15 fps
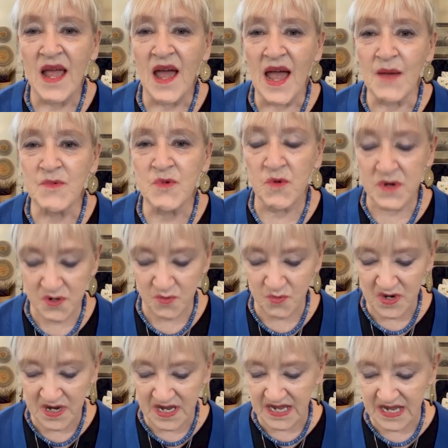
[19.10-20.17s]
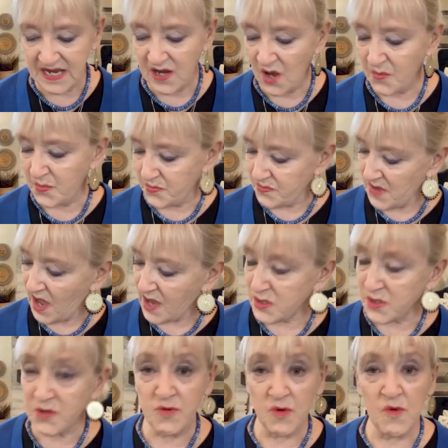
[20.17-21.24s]
I'm going to read
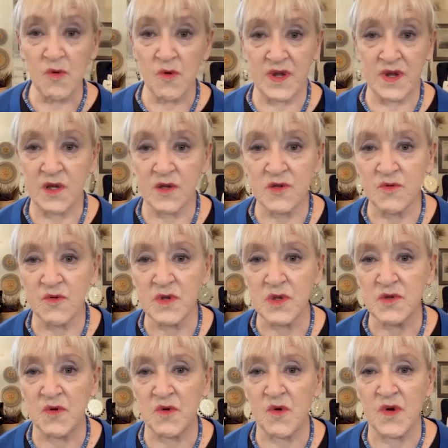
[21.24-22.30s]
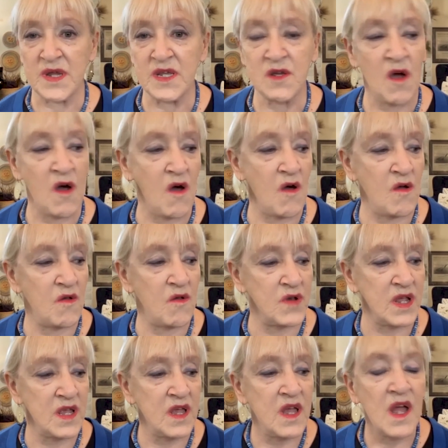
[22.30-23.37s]
a short story called
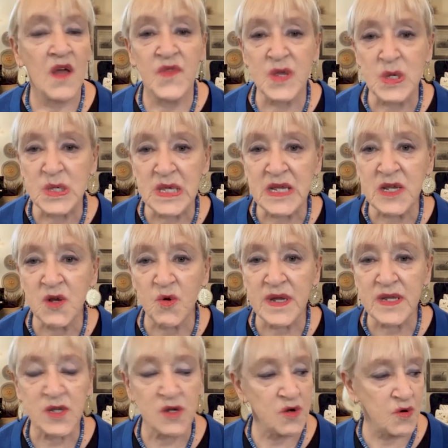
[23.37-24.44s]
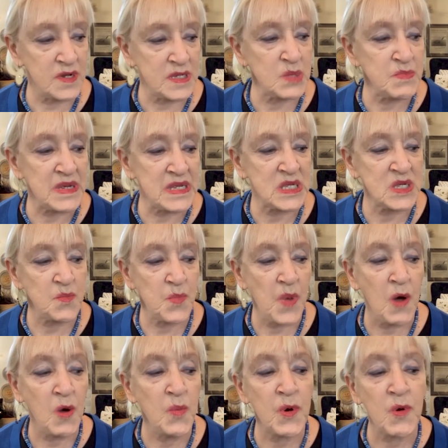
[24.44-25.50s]
The Secret Christmas
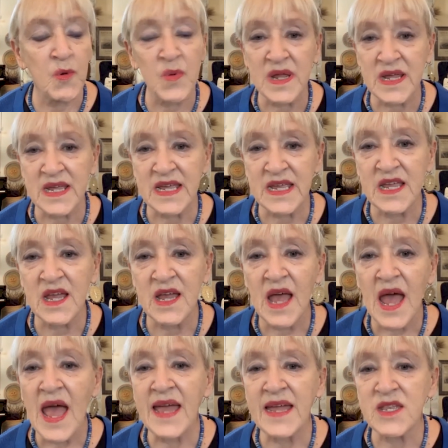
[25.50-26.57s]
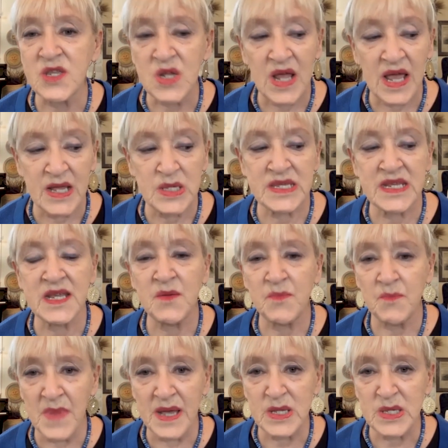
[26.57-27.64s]
Potpourri and Tussie
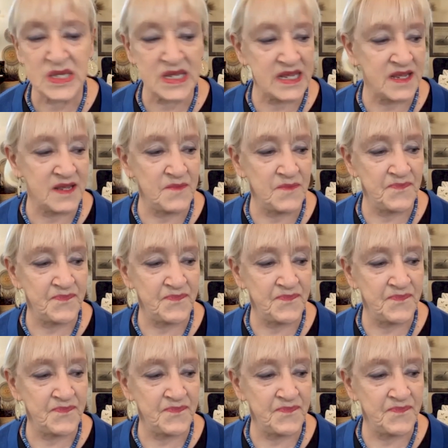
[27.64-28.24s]
Mussie